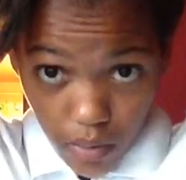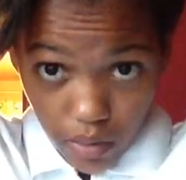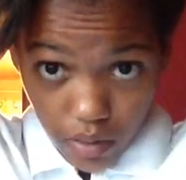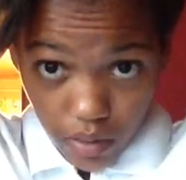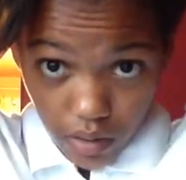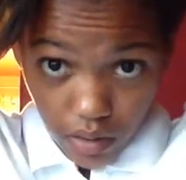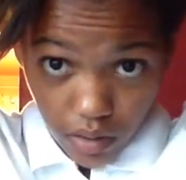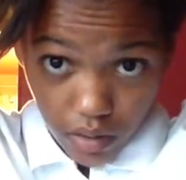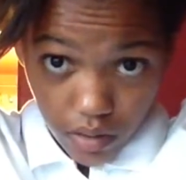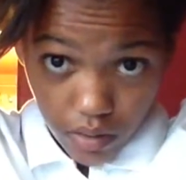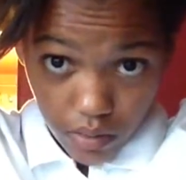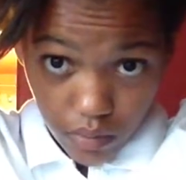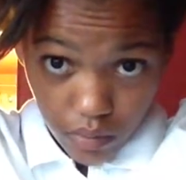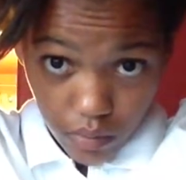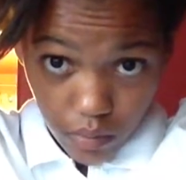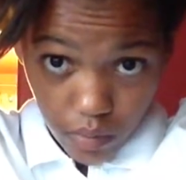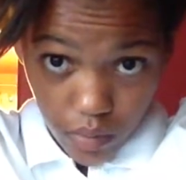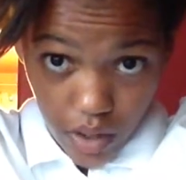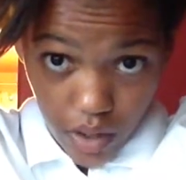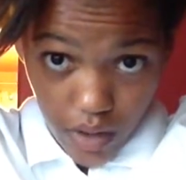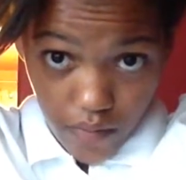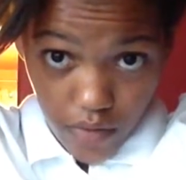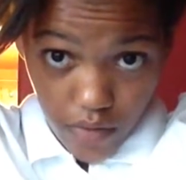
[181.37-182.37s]
to look,
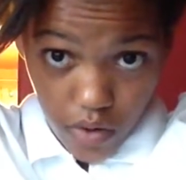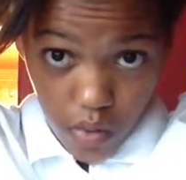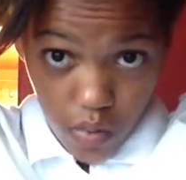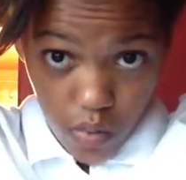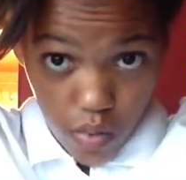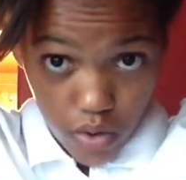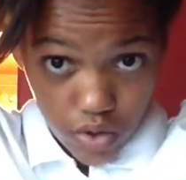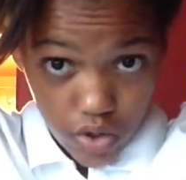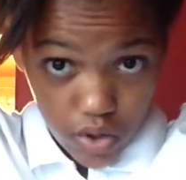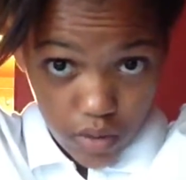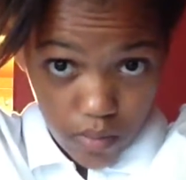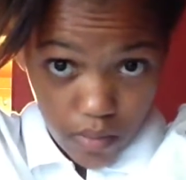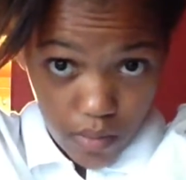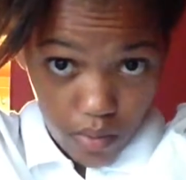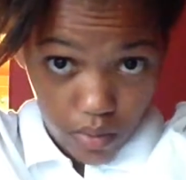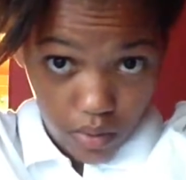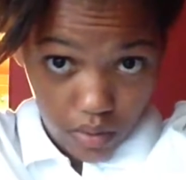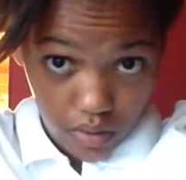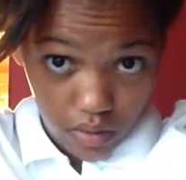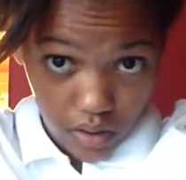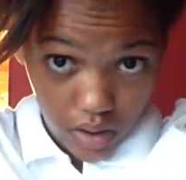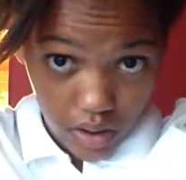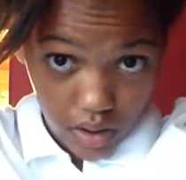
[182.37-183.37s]
whatever you want your bow to
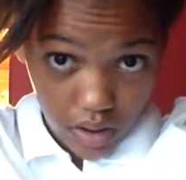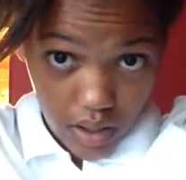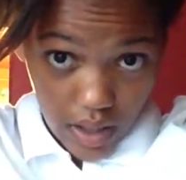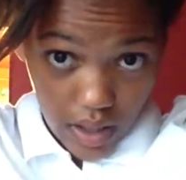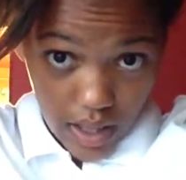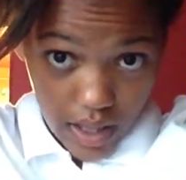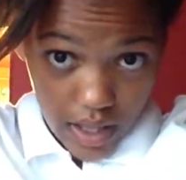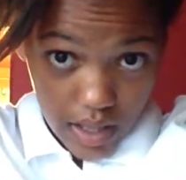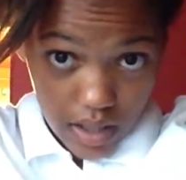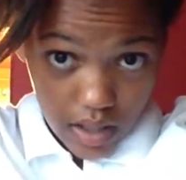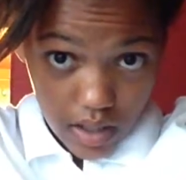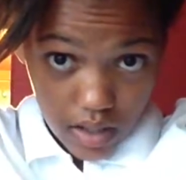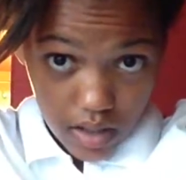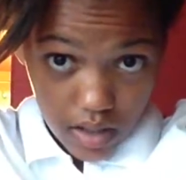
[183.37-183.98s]
look like.